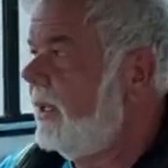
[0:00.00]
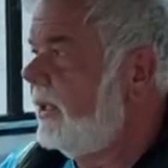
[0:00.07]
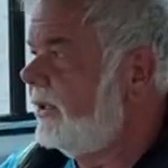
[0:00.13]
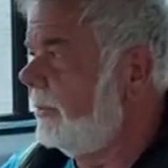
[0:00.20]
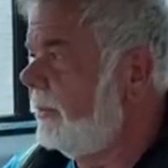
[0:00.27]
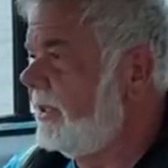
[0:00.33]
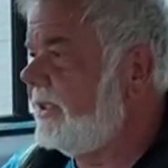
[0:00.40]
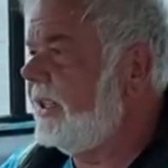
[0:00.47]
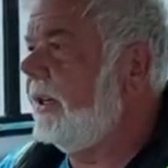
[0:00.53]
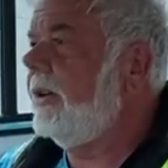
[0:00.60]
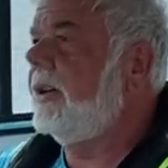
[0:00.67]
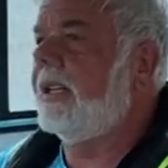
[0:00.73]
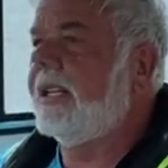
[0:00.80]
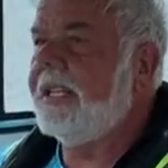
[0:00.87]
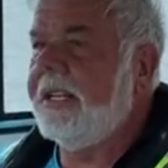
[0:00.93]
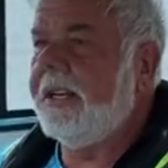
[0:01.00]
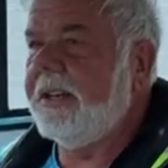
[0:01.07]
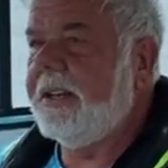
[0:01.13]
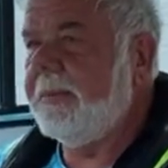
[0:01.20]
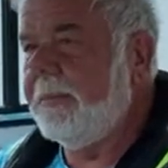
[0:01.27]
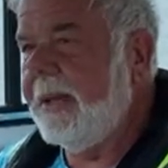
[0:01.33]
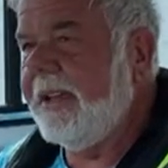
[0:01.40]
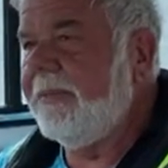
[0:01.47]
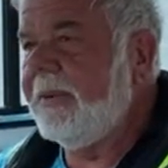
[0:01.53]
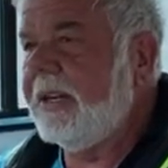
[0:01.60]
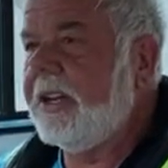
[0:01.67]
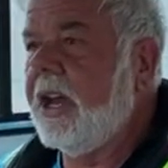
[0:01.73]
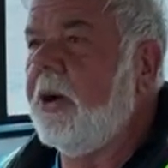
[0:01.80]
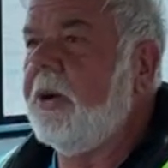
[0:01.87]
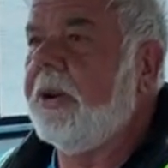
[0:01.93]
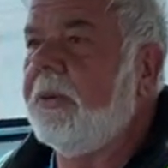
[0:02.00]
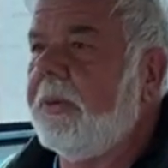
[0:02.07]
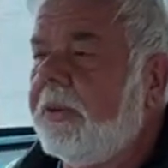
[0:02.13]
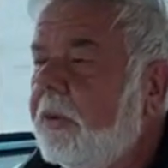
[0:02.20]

some material in there that may have been coated with